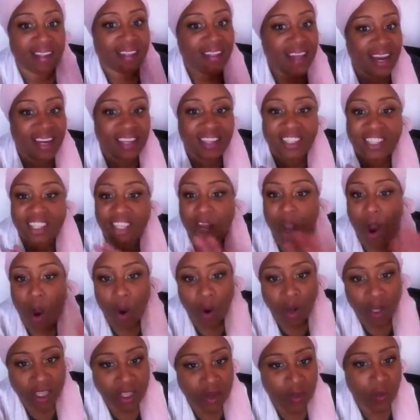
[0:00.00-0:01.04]
That is the
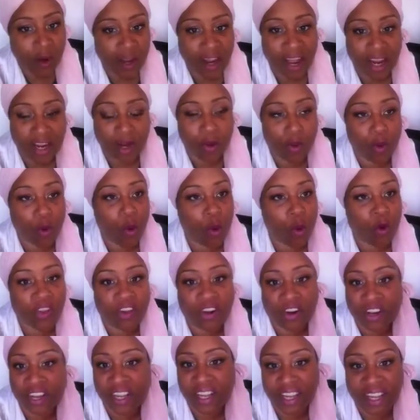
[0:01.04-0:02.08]
only way I know. Or
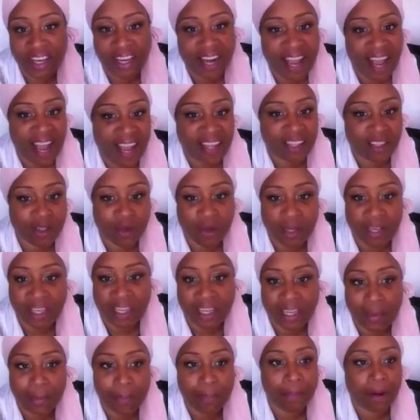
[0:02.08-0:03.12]
their kid has on a
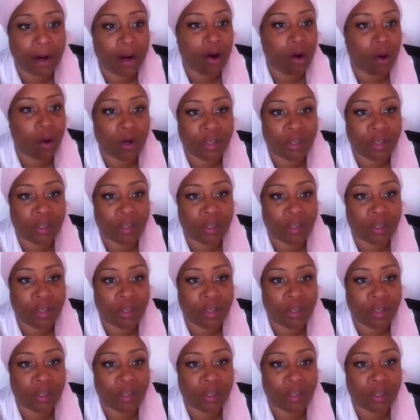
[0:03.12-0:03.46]
kippah,